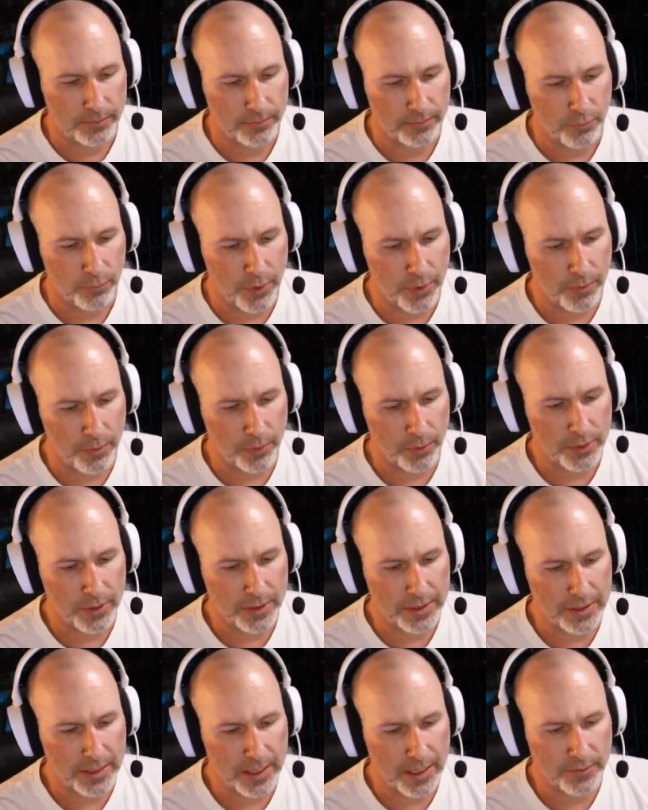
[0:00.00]
Reroll
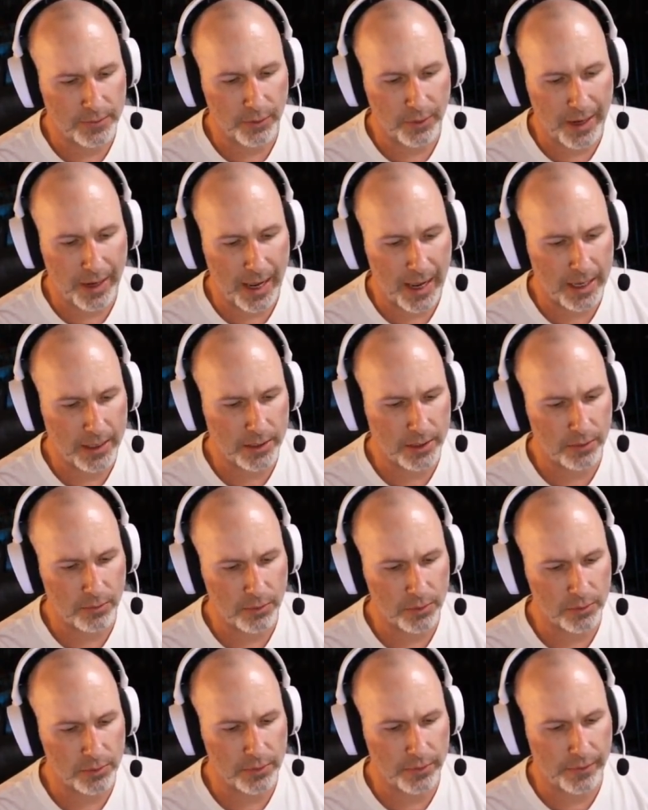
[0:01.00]
successful casting
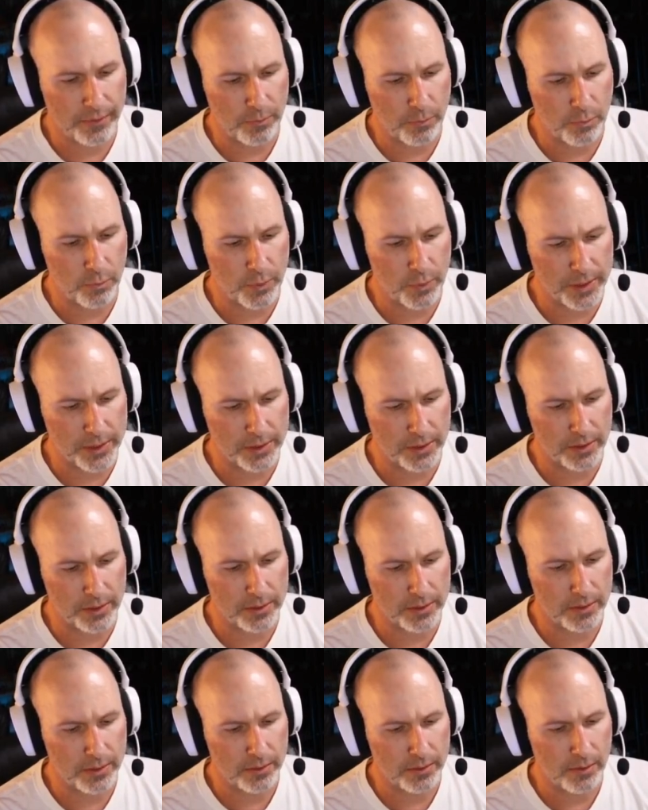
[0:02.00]
rolls of
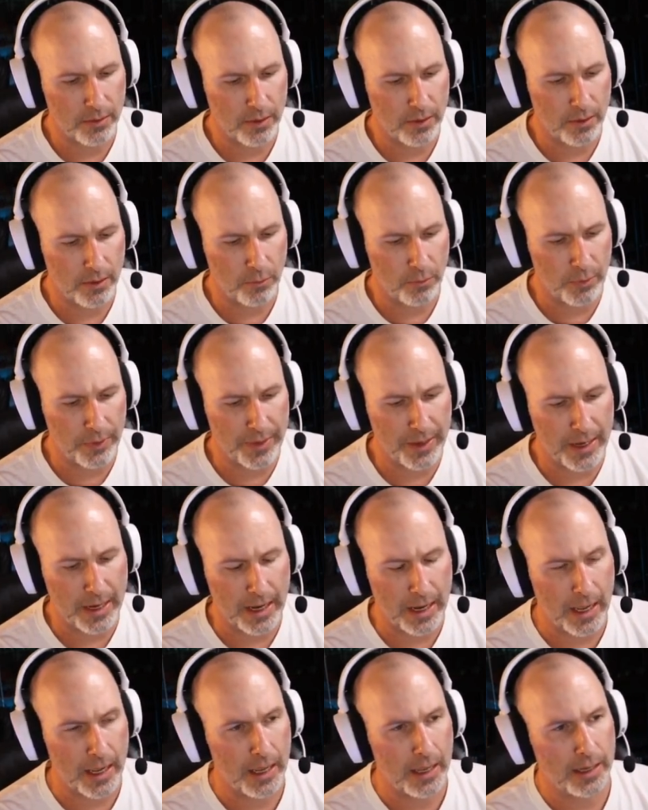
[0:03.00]
wizards within
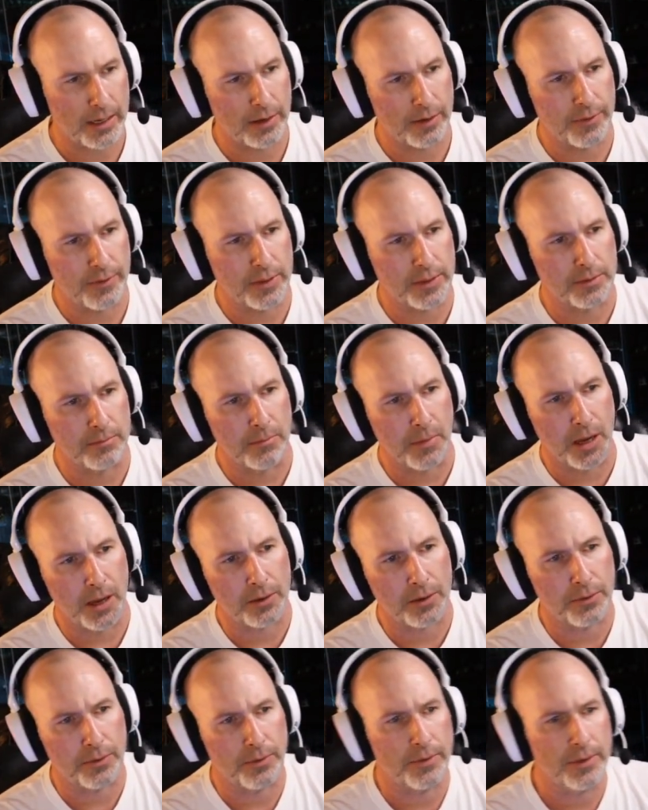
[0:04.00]
9 of this model.